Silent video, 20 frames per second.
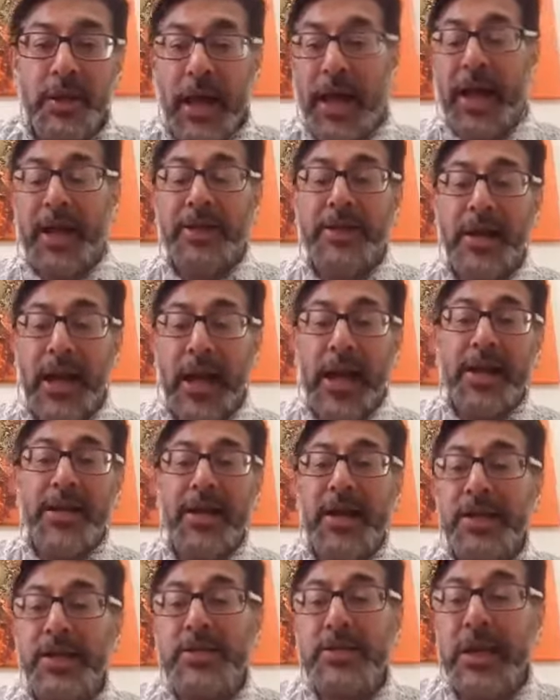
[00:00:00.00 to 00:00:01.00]
add, add,
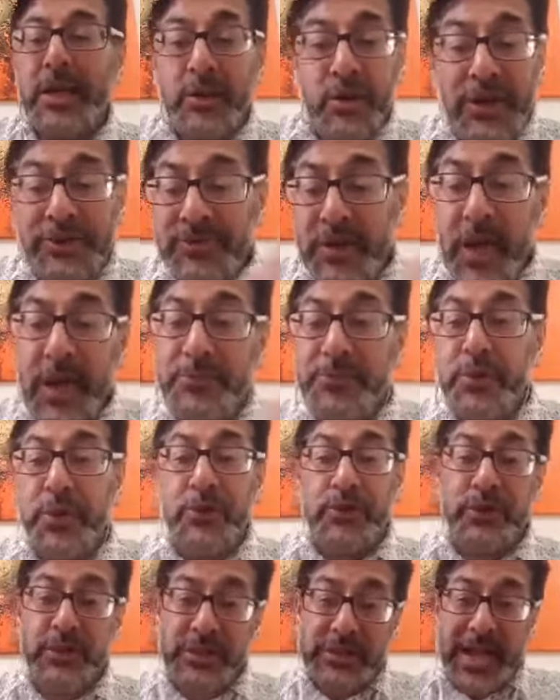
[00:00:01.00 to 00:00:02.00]
add. Listen, I don't have time to
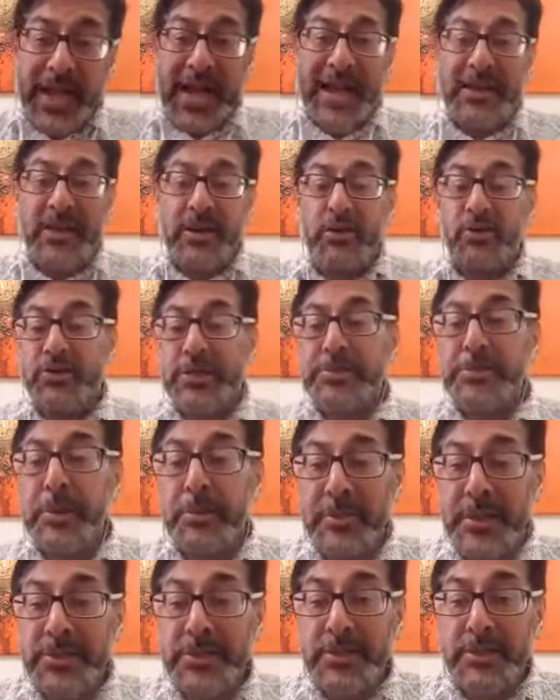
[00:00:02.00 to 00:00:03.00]
go through just add. Send me
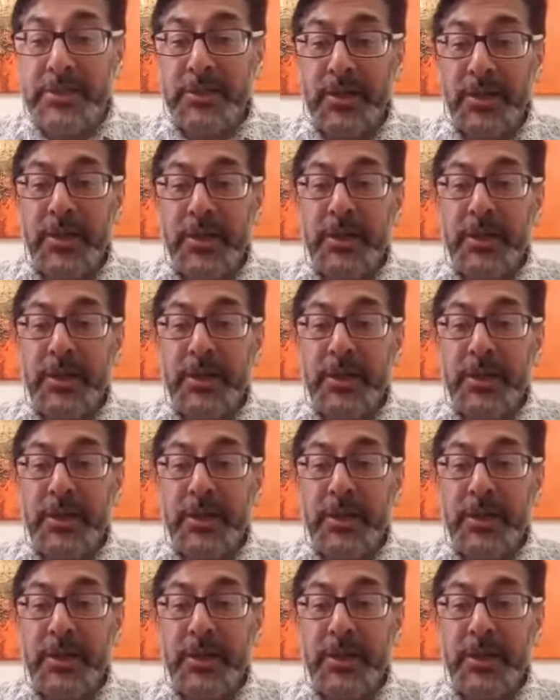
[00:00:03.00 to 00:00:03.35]
a message.